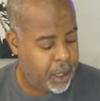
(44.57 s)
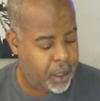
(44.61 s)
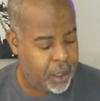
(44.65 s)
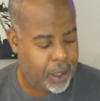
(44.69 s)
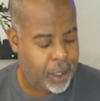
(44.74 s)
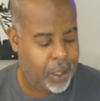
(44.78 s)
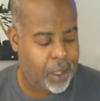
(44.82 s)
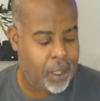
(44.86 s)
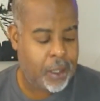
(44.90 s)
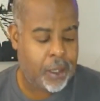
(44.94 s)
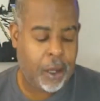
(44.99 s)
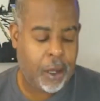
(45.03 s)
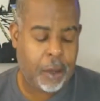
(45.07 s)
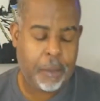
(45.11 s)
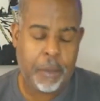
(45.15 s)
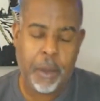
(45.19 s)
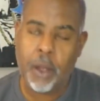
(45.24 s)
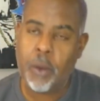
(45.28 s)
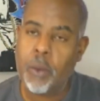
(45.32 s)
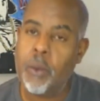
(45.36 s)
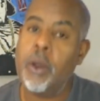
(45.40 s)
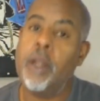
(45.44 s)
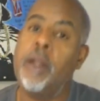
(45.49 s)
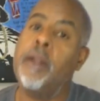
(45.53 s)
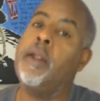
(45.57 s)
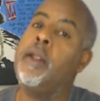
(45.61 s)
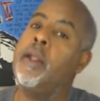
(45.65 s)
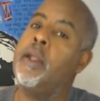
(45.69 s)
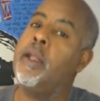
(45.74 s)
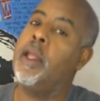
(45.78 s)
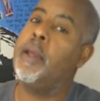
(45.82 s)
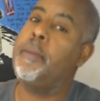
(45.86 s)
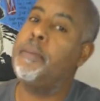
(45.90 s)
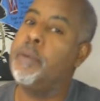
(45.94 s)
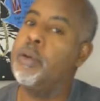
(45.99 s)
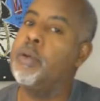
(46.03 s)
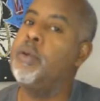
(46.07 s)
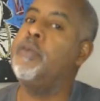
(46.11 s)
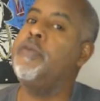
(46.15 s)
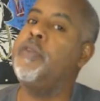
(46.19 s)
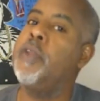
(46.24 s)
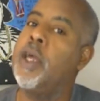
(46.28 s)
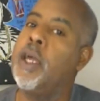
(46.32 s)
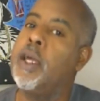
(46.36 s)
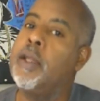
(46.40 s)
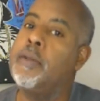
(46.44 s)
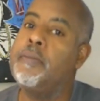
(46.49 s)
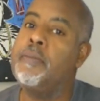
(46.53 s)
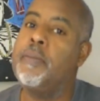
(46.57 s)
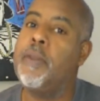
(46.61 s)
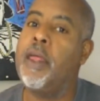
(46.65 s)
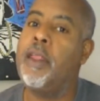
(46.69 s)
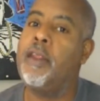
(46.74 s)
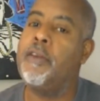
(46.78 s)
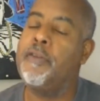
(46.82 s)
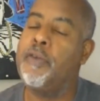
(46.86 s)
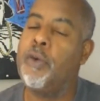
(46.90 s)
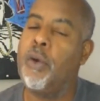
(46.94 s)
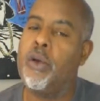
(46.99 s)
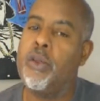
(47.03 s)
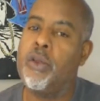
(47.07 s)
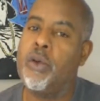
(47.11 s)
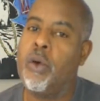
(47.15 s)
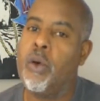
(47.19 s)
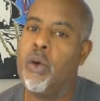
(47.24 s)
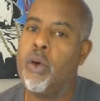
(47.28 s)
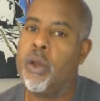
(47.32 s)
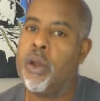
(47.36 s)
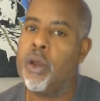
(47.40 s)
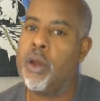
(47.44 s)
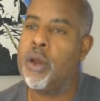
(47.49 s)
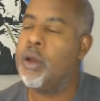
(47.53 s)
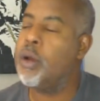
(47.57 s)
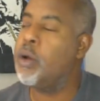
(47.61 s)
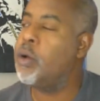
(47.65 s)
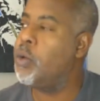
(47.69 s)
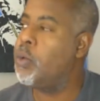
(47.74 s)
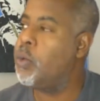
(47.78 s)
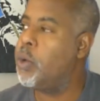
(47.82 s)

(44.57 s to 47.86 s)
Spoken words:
at any time they wanted, and they proved that in the fourth quarter